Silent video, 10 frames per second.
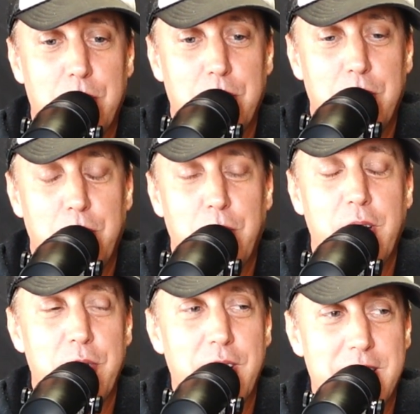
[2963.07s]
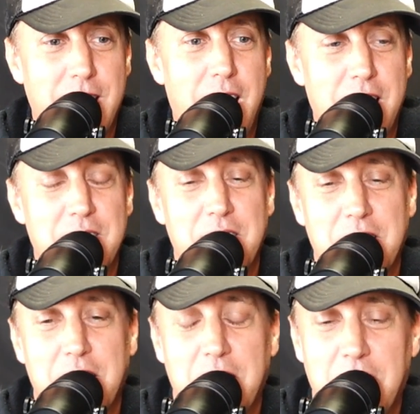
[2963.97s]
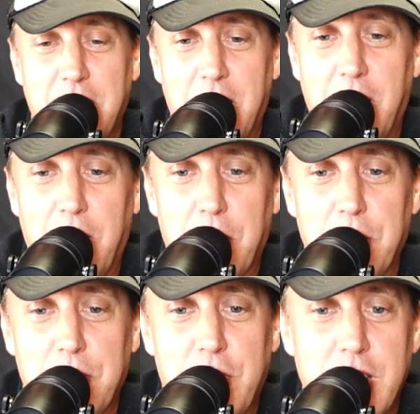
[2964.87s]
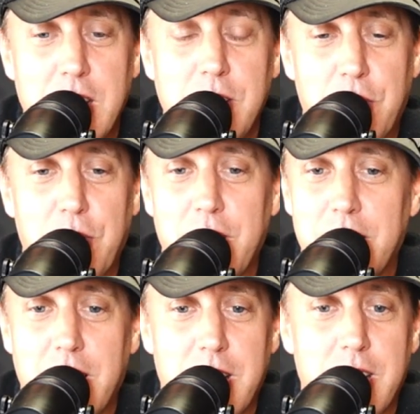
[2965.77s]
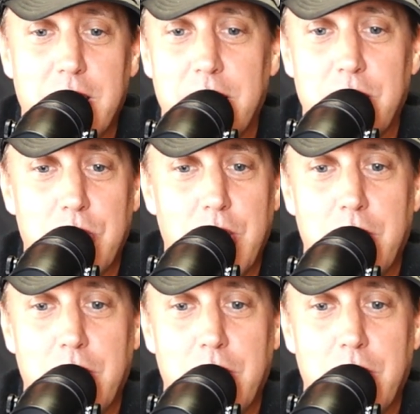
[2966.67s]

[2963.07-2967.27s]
We'll leave it at that. V for Vendetta is